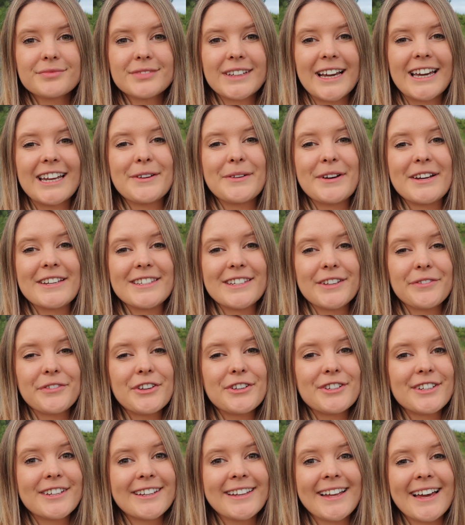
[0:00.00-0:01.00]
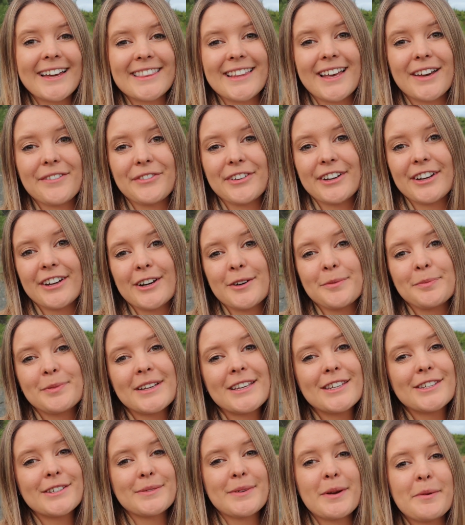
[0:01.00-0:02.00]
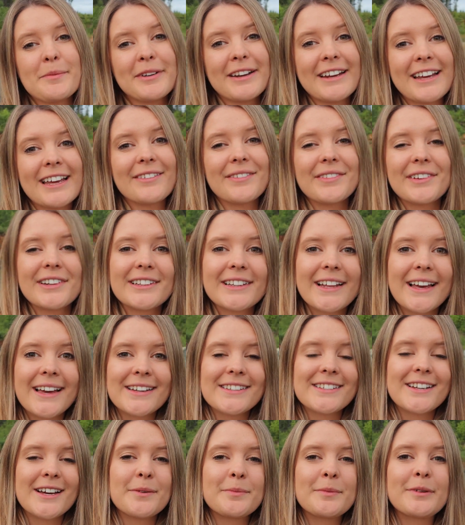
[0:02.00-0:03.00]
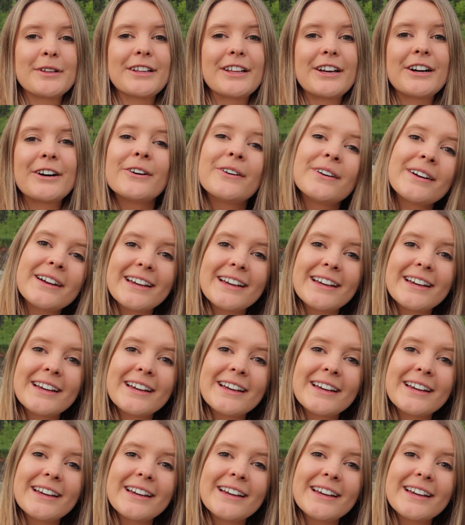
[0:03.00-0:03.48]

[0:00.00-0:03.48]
Anyways, if you did like that video, please remember to give it a like down below.